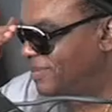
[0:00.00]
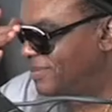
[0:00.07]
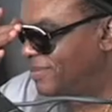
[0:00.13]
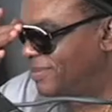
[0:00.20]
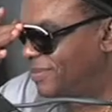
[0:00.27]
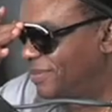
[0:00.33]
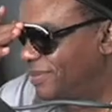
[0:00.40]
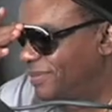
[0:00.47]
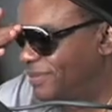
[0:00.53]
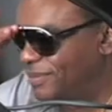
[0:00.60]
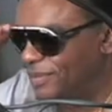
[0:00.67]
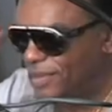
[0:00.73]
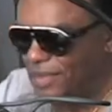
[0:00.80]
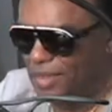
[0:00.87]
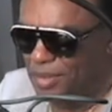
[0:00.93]
and
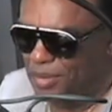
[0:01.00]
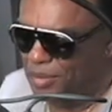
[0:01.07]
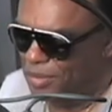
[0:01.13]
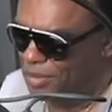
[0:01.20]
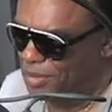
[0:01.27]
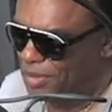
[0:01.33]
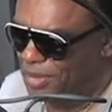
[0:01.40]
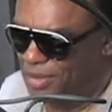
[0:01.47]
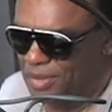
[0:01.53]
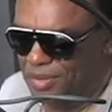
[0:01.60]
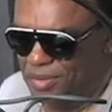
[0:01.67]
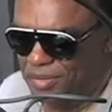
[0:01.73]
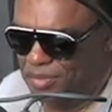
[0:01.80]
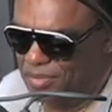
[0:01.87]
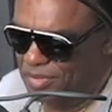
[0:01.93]
get a little
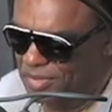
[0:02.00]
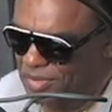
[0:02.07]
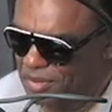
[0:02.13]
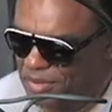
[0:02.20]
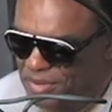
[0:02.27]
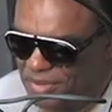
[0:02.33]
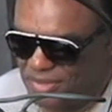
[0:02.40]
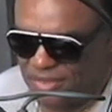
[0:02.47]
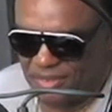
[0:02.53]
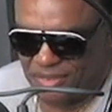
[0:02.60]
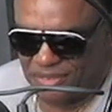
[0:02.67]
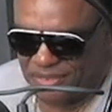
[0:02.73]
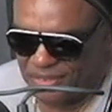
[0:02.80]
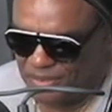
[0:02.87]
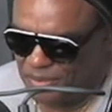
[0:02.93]
ugly at times, beat each
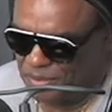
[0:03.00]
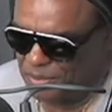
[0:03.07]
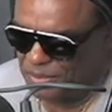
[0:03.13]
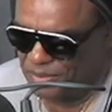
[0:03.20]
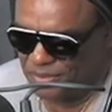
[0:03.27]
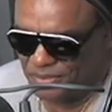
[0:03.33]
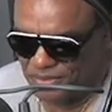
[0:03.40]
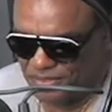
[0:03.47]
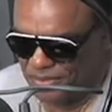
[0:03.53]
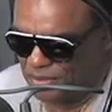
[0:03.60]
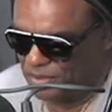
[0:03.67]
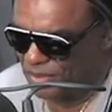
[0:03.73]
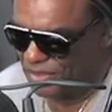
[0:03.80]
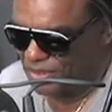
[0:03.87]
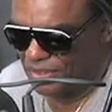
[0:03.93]
other up.
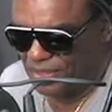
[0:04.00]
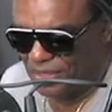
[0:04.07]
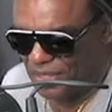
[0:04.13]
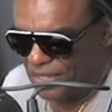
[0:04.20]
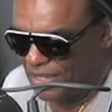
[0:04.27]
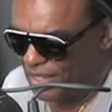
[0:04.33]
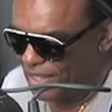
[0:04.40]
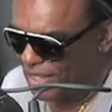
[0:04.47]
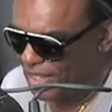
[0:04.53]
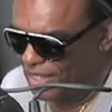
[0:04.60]
How was it for you guys?